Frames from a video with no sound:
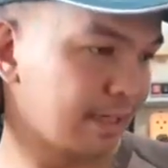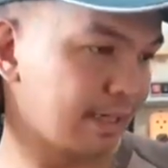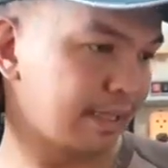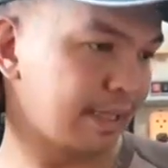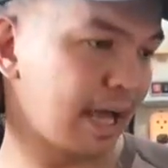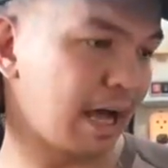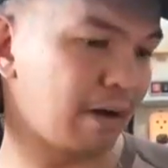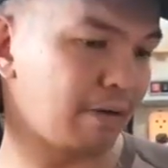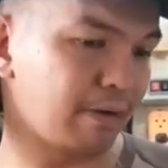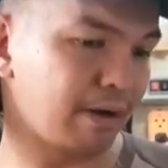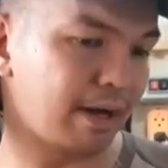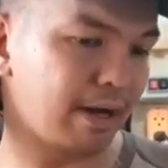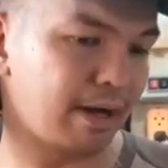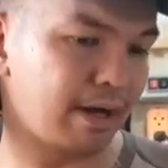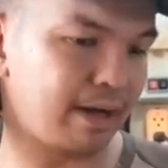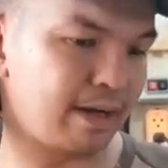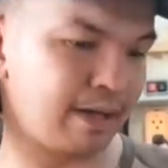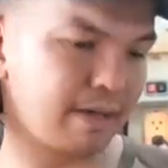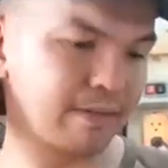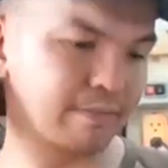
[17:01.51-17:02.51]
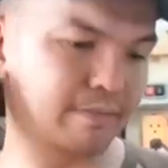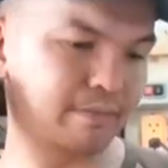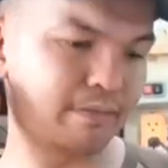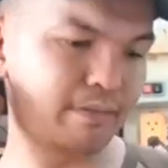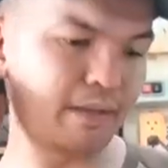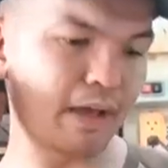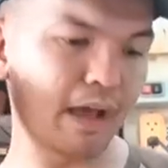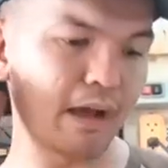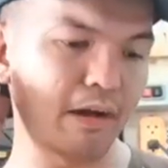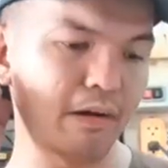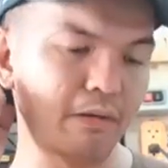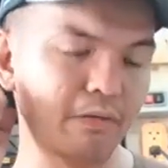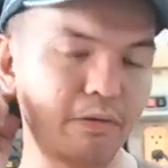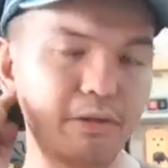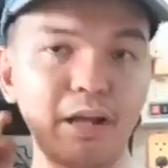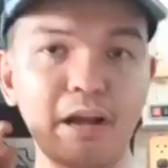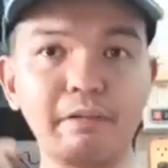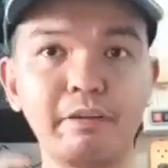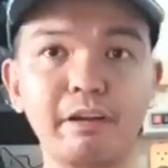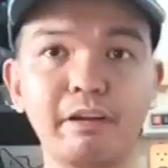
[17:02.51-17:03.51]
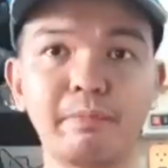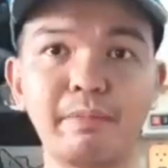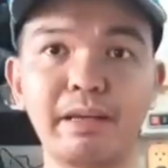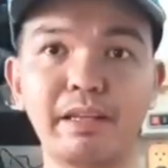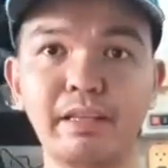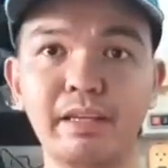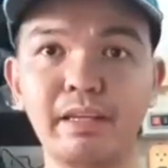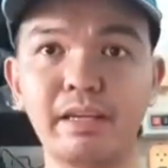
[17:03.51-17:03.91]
Now, would I recommend